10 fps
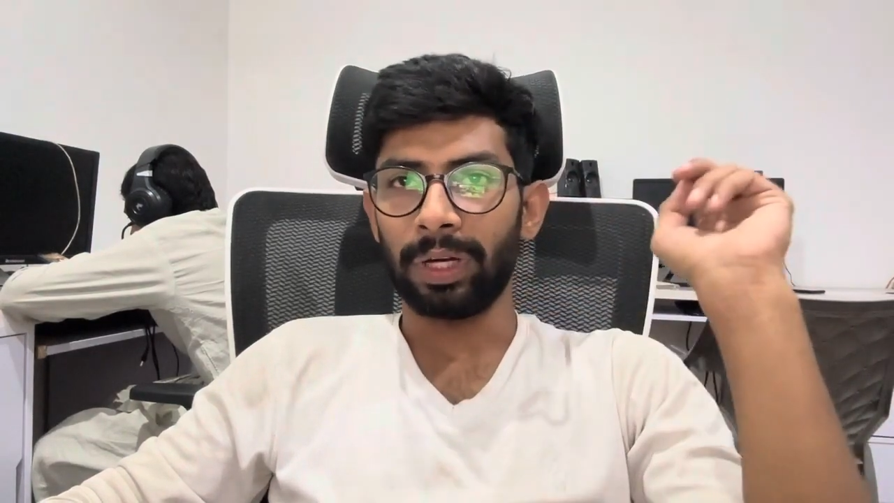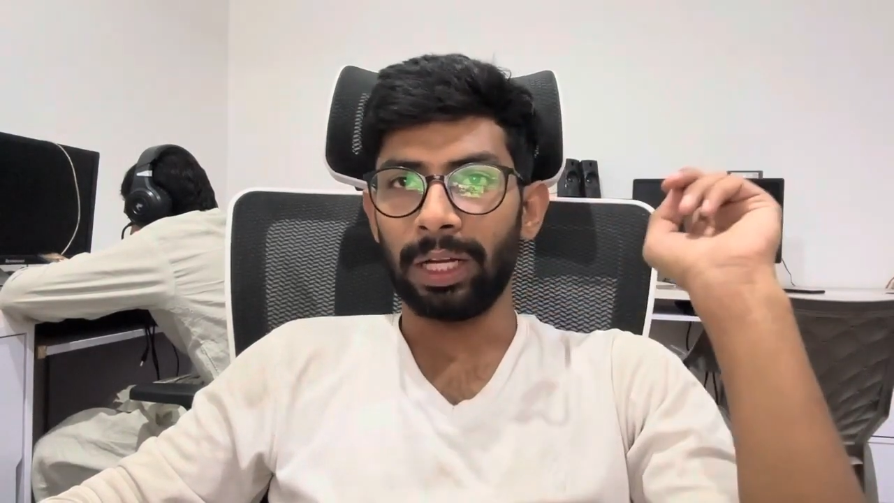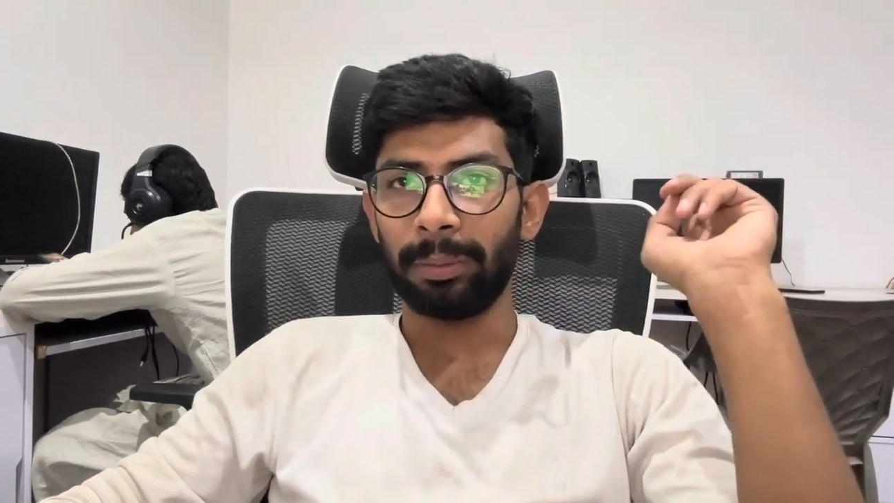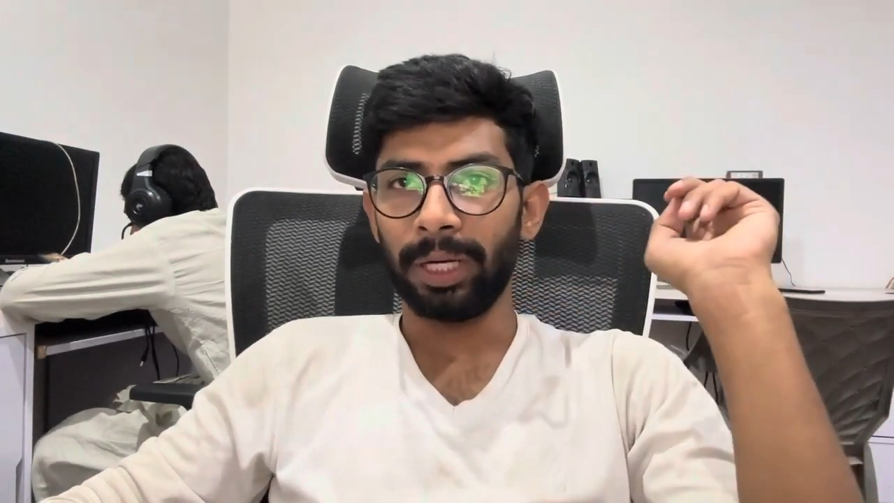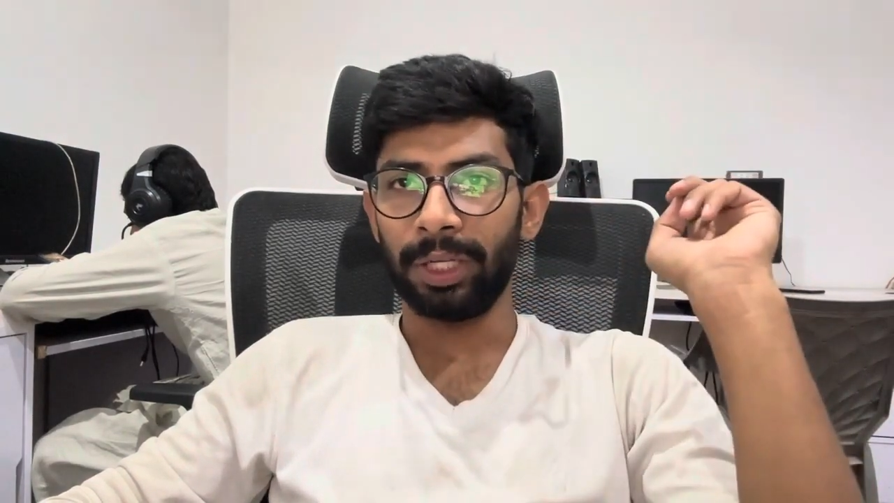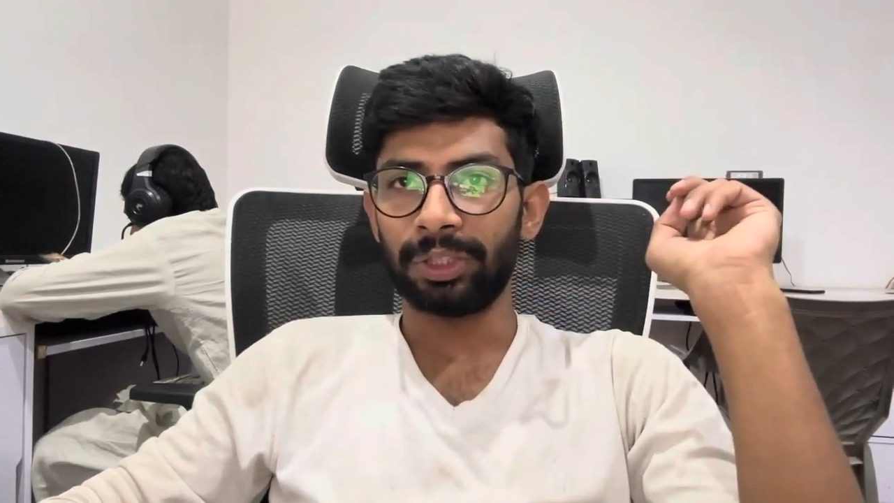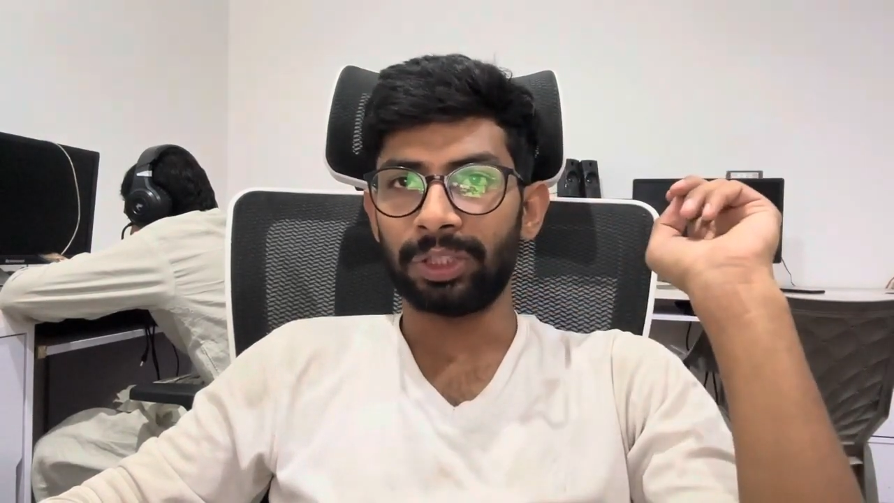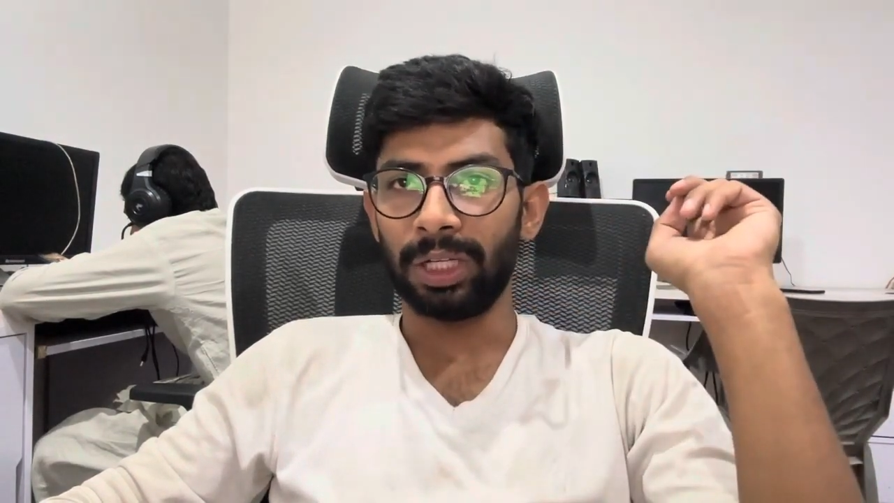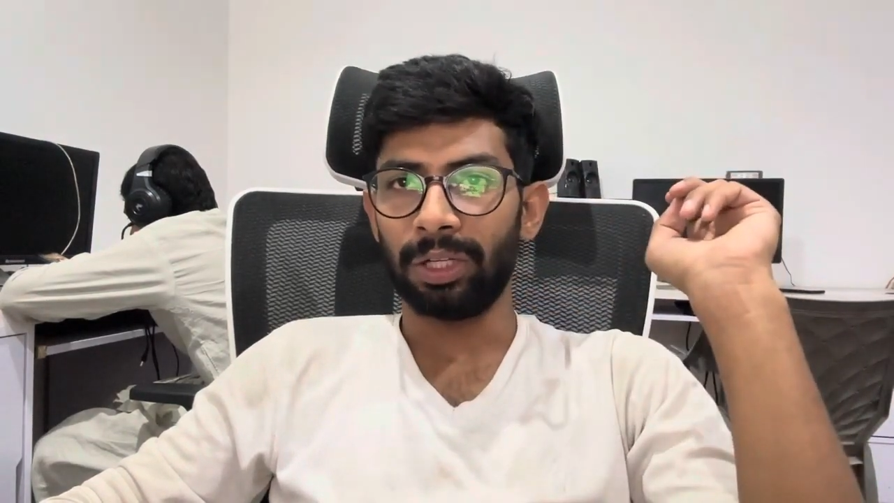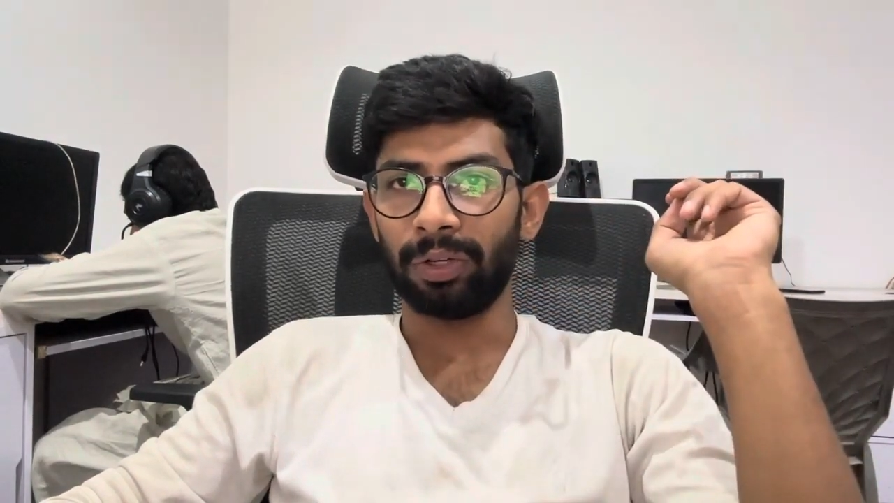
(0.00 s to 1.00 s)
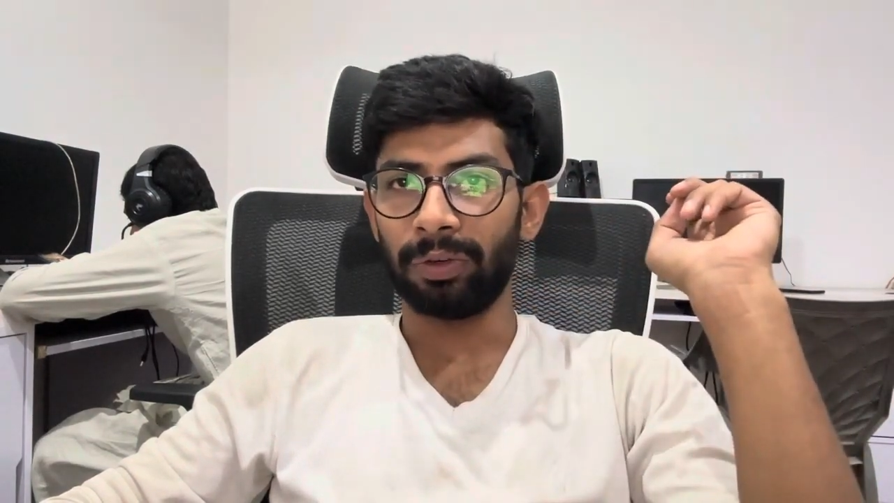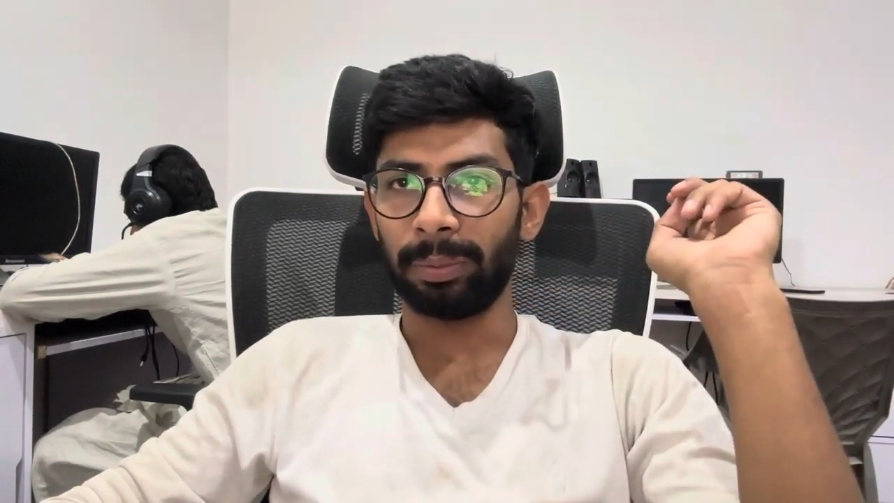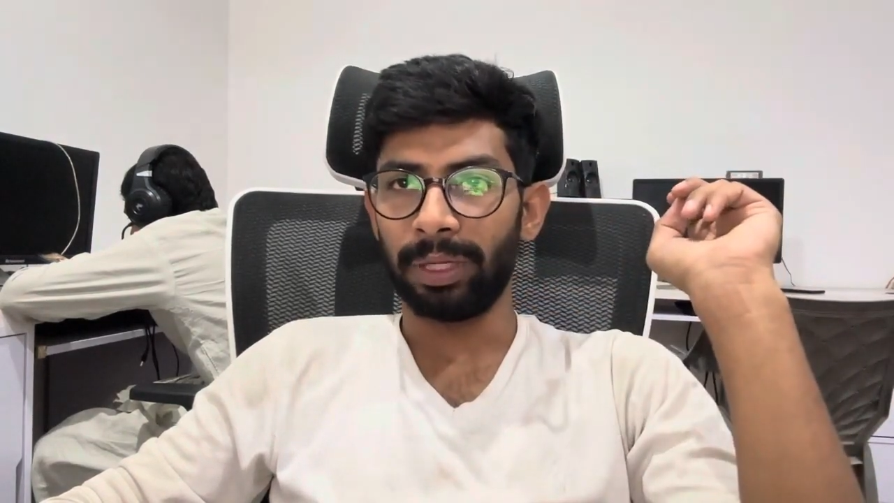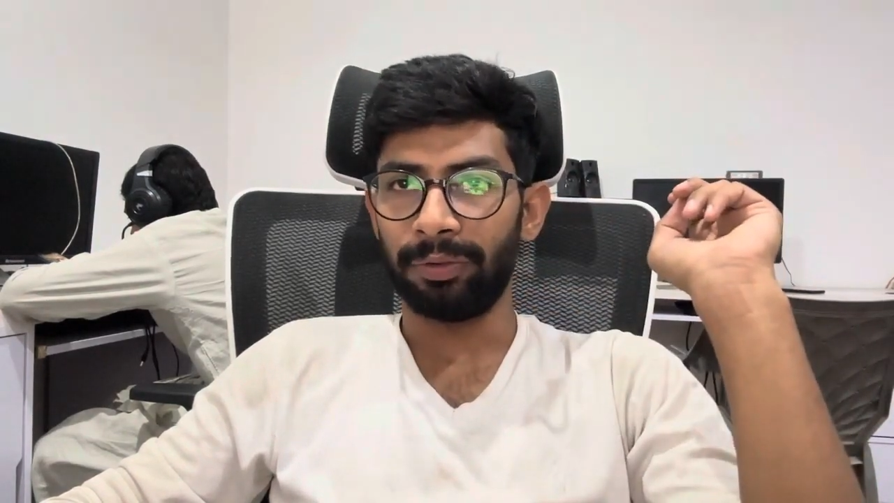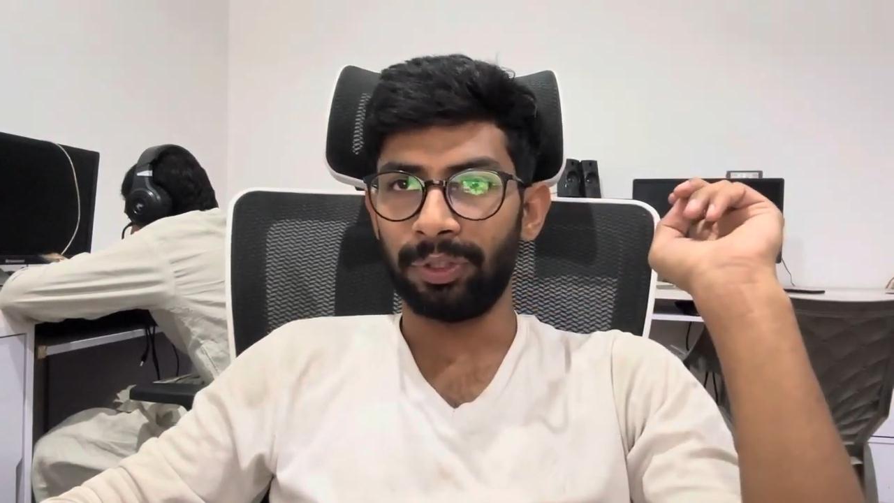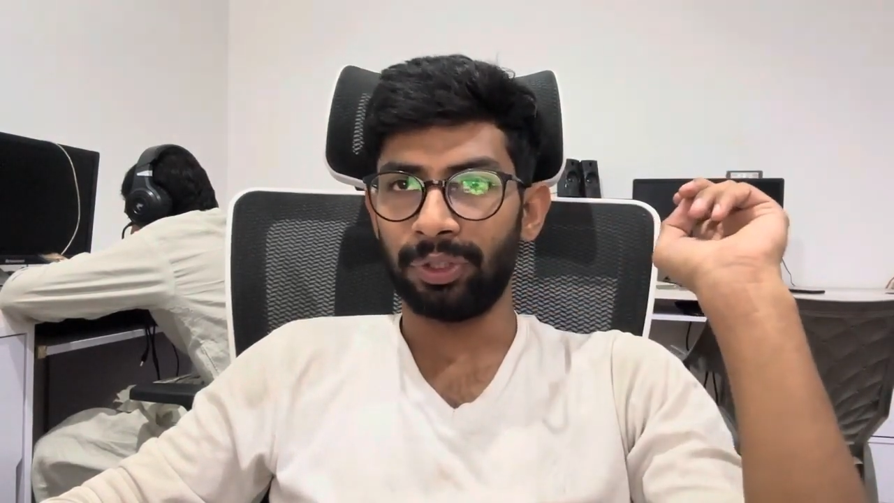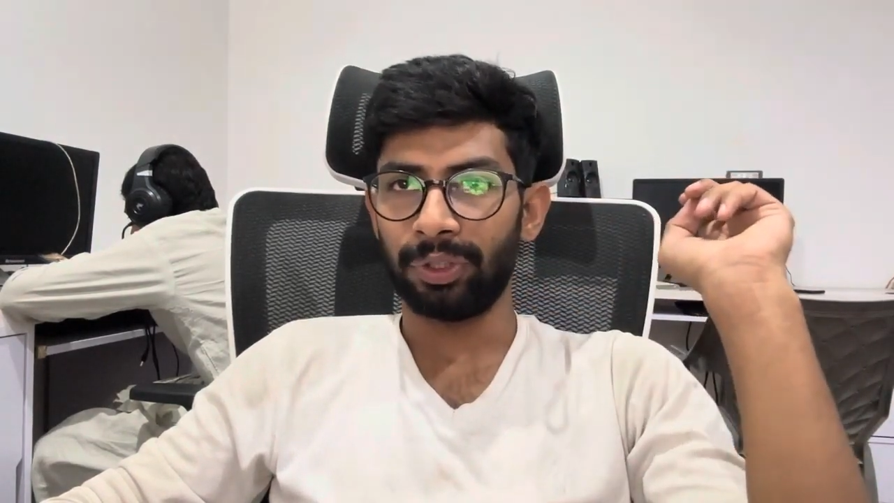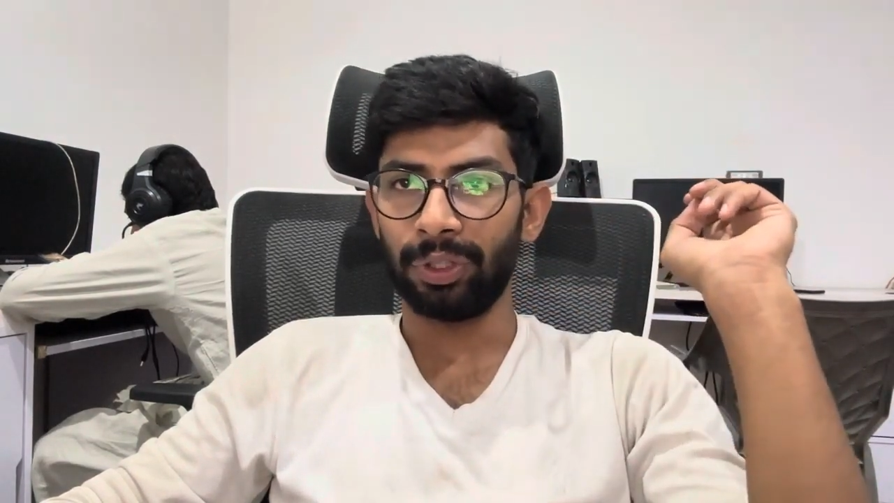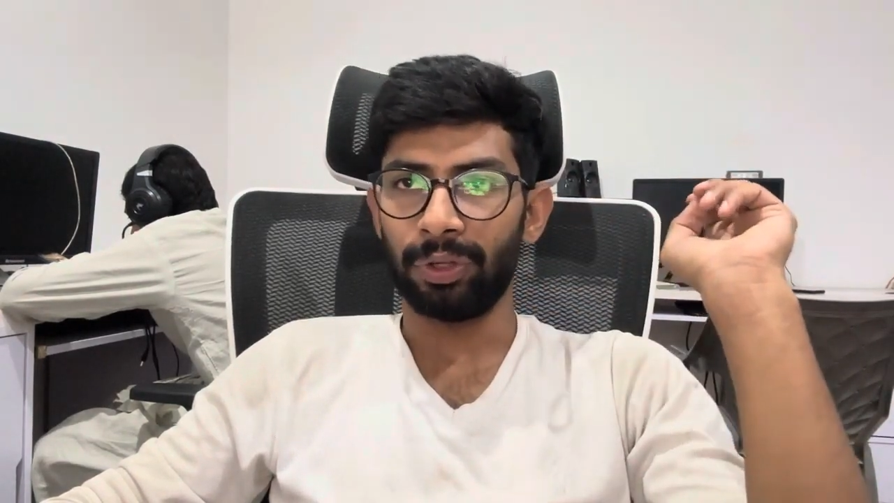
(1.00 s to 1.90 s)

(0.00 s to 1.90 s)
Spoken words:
unmarried child of a beneficiary